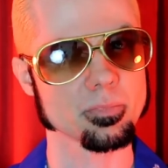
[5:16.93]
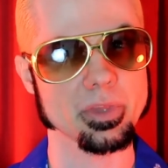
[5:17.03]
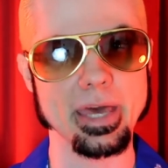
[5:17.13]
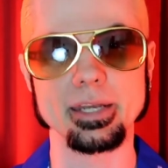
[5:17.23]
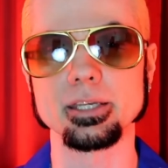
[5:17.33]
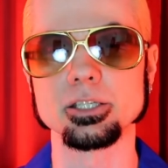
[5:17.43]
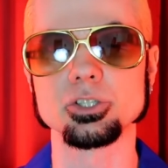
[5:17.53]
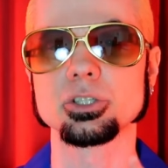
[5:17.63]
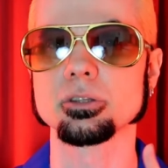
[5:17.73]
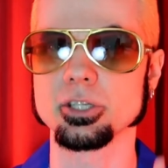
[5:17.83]
That
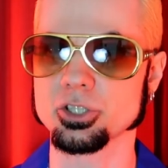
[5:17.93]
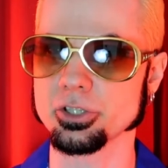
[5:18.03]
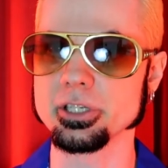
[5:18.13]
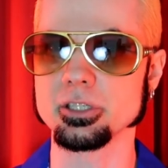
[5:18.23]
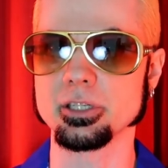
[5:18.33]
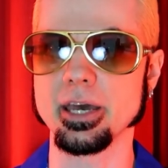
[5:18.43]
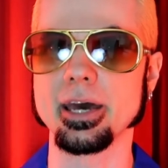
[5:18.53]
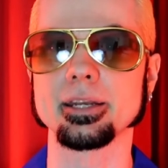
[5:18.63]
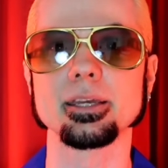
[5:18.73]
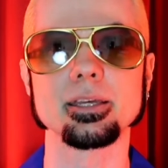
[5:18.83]
is the sleazy
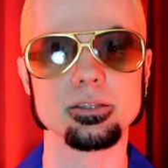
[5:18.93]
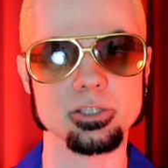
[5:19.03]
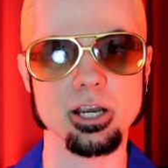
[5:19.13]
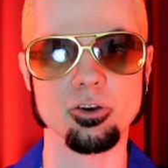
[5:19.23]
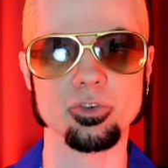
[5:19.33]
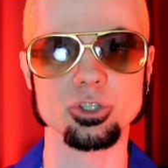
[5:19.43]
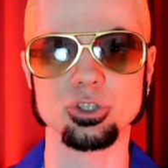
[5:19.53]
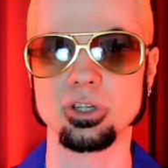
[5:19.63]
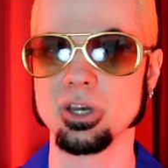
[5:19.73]
dad in Terrorvision.